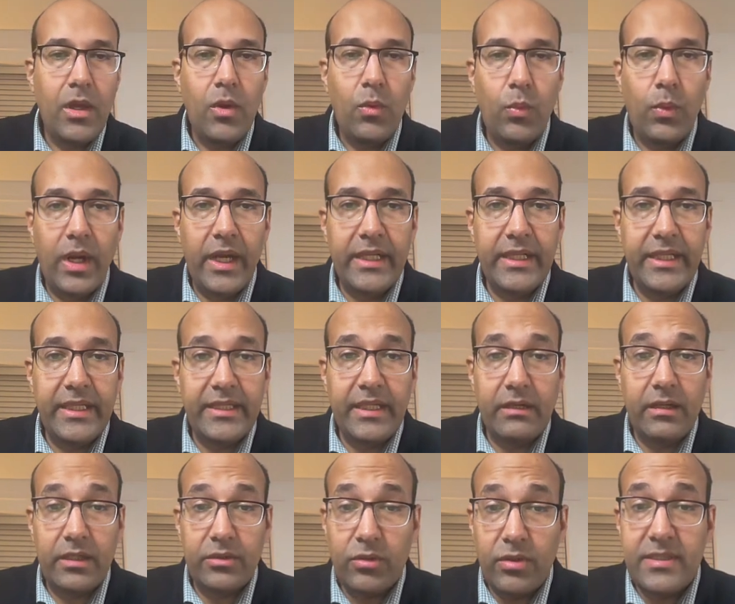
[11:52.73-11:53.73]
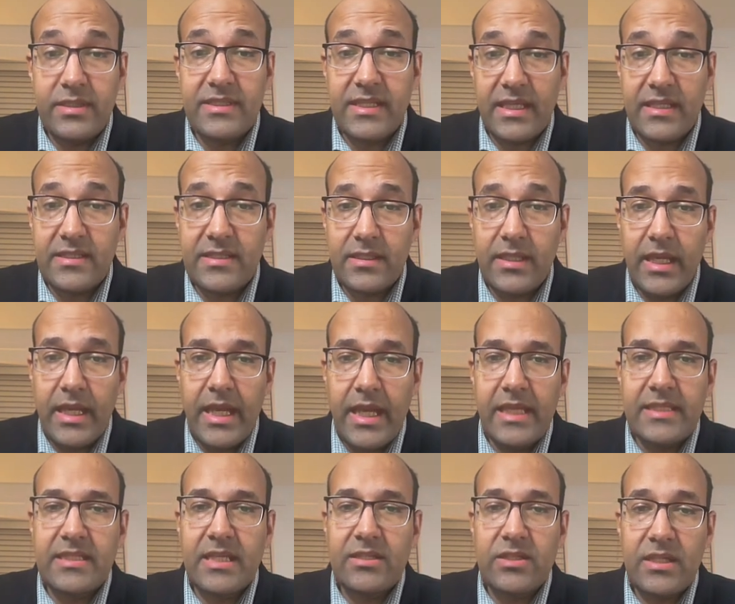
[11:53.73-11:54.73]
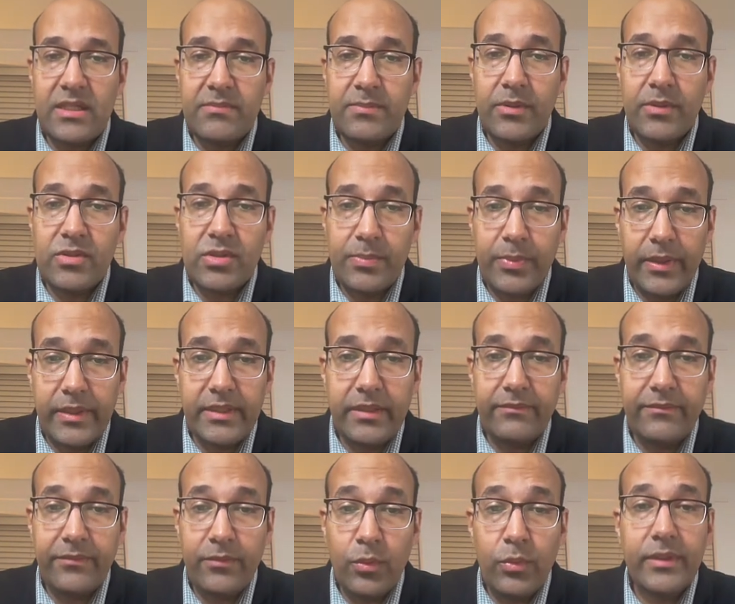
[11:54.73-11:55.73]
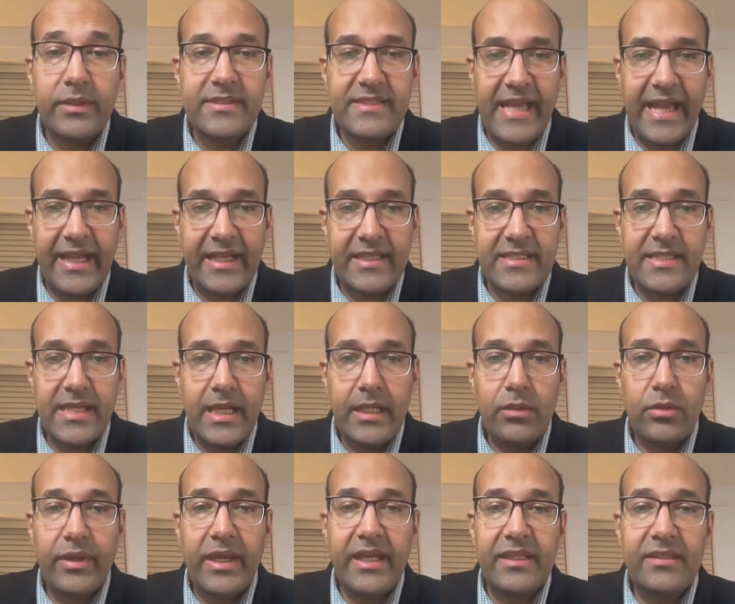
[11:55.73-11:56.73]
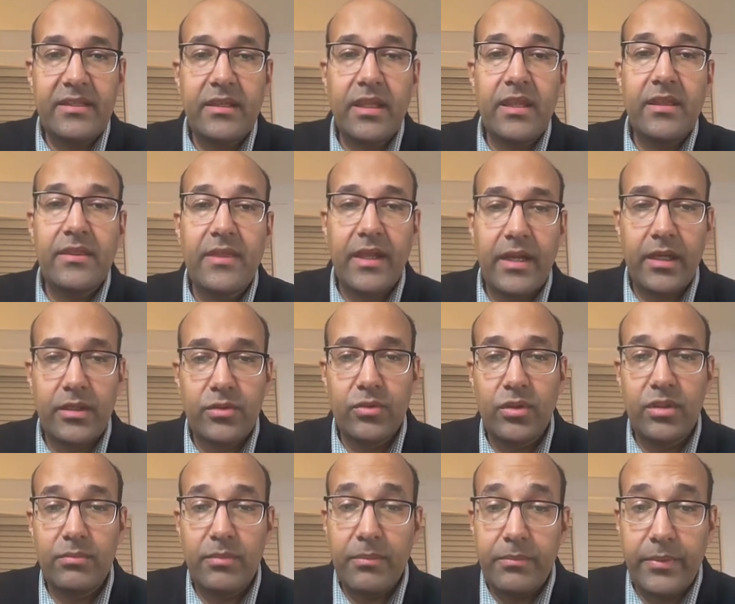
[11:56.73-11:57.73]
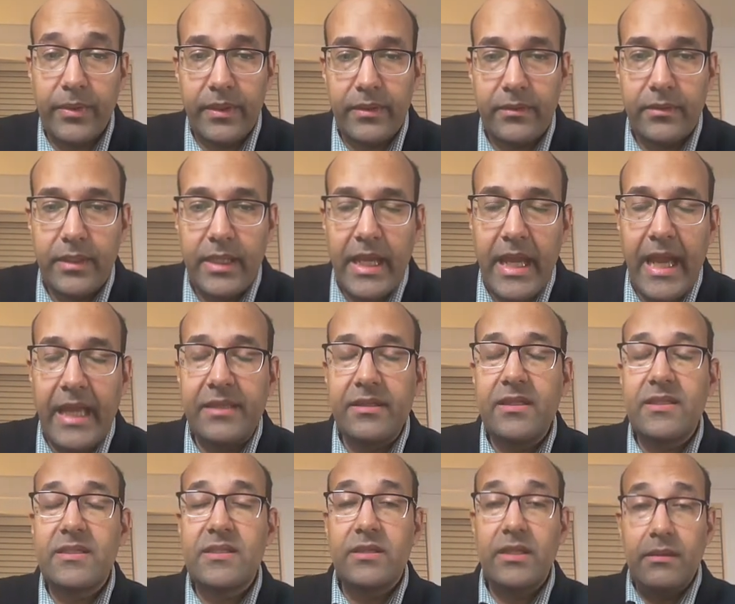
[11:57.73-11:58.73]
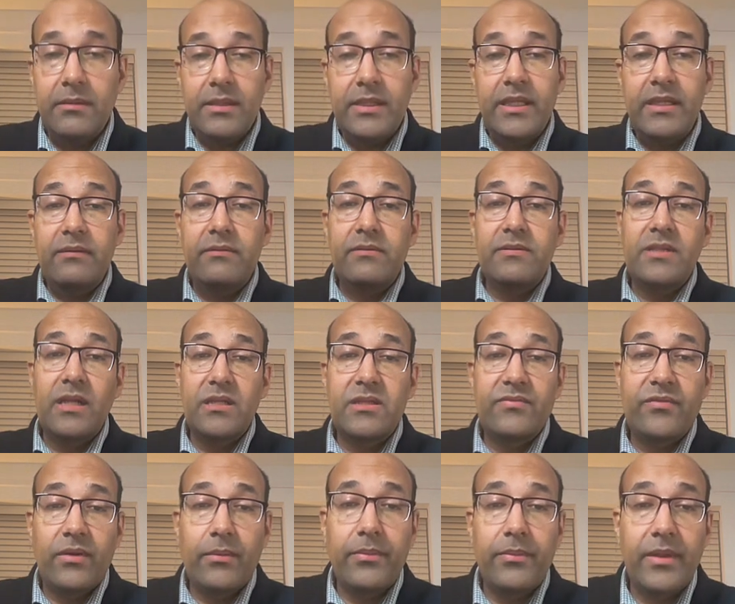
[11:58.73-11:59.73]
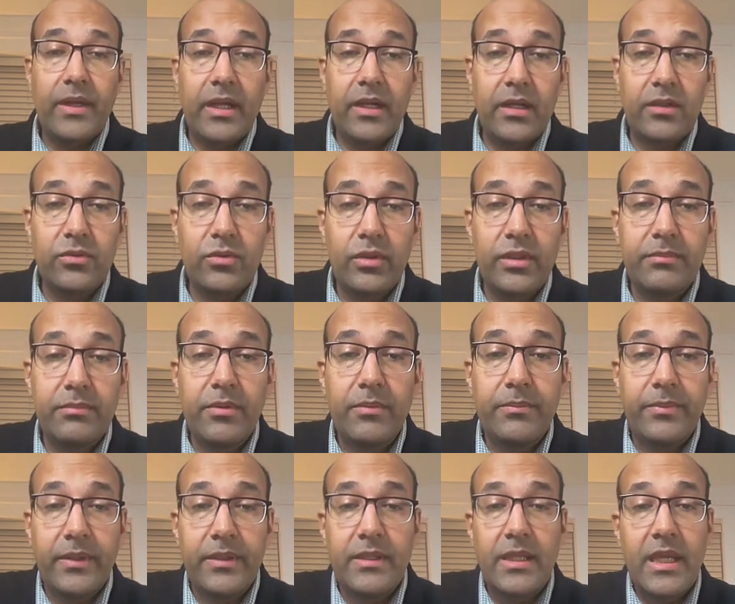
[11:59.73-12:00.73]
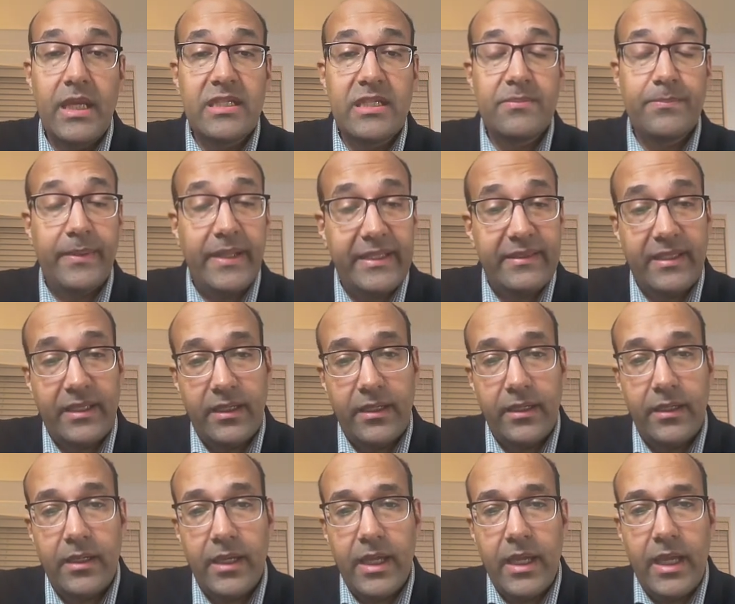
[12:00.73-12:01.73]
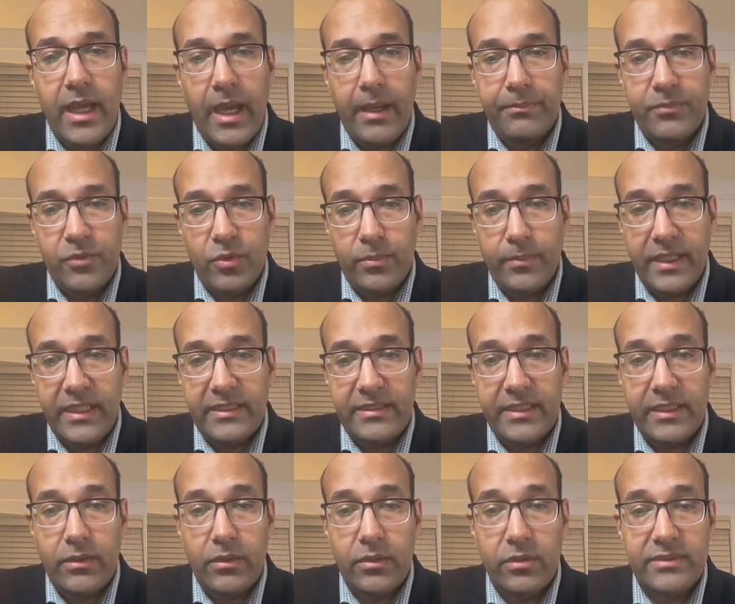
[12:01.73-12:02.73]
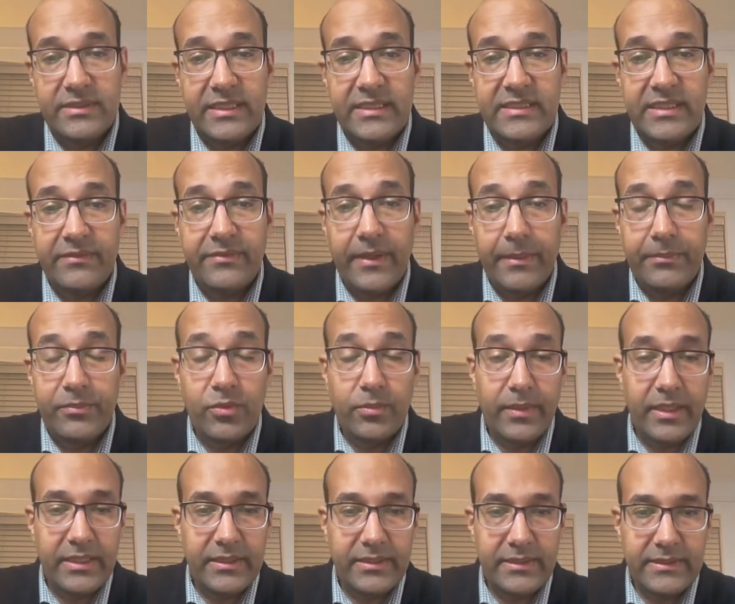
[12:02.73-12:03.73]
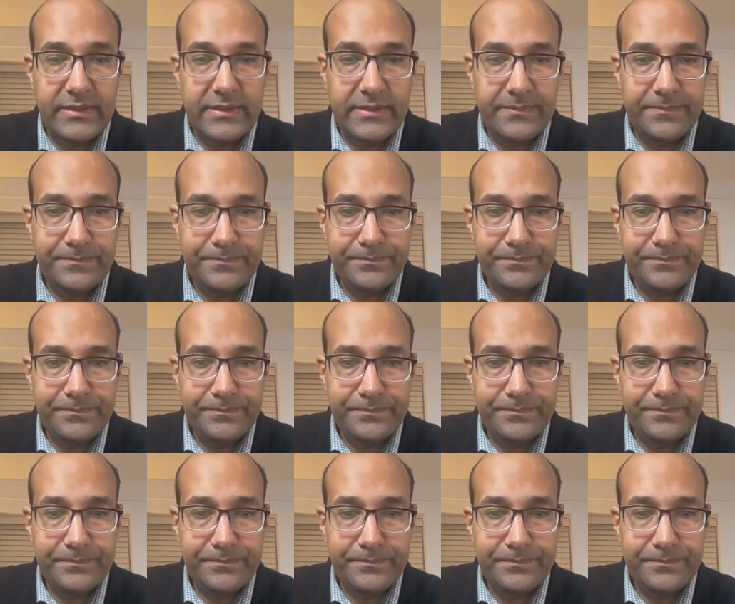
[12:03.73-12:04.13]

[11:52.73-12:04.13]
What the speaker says: While in arachnoid cyst, it's a cerebrospinal fluid sacs located in the arachnoid membrane, and it really results from the arachnoid membrane splitting abnormality or CSF abnormalities.